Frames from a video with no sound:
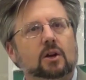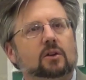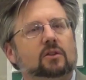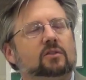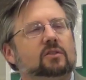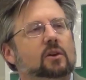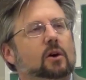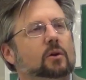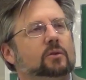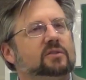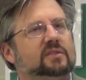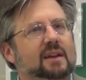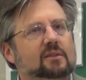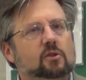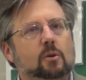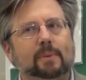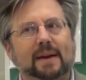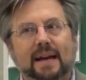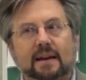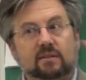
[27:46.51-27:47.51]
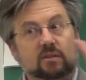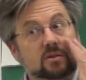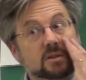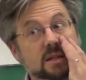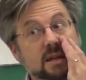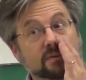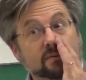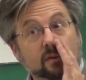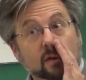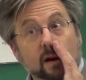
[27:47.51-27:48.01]
So central banks are
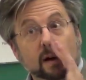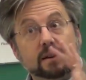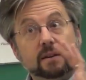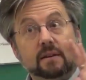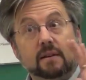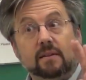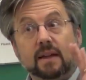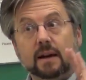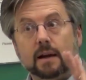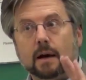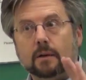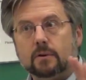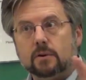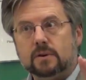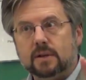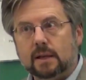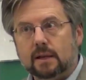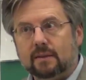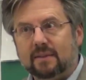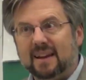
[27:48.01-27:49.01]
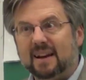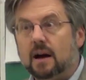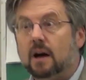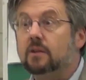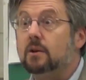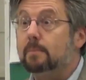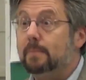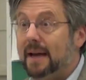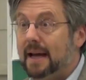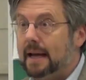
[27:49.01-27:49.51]
different than
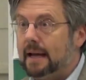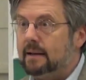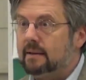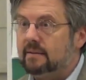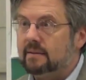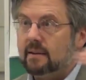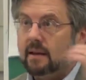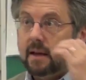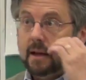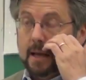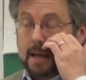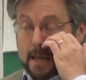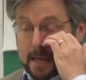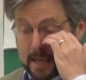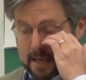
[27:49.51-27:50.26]
other banks